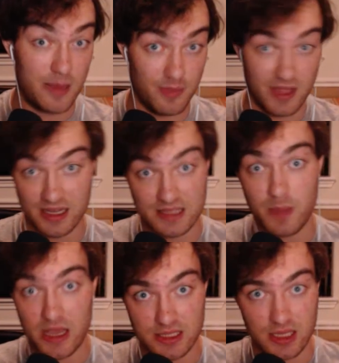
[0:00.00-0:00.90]
that it's
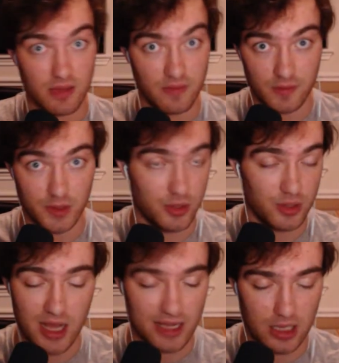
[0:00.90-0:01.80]
based off of. You know, you're
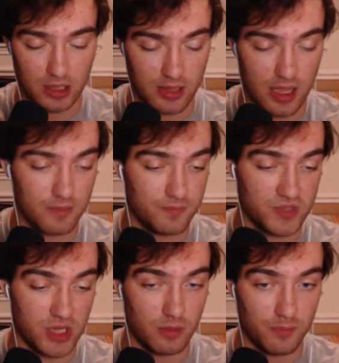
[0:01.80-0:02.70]
not getting that.
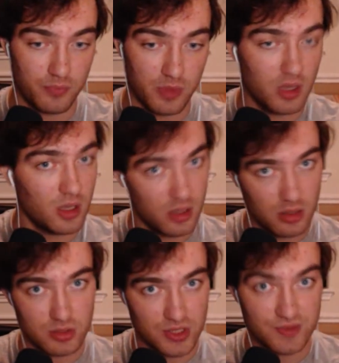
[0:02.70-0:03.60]
So
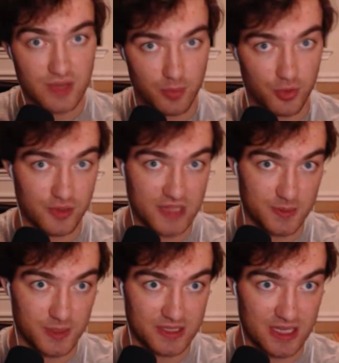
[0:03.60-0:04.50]
just temper those
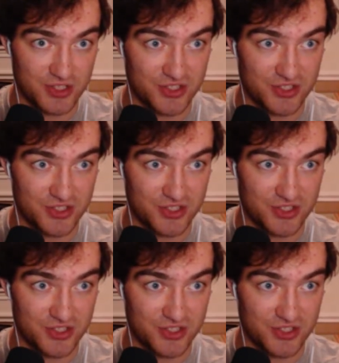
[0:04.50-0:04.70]
expectations.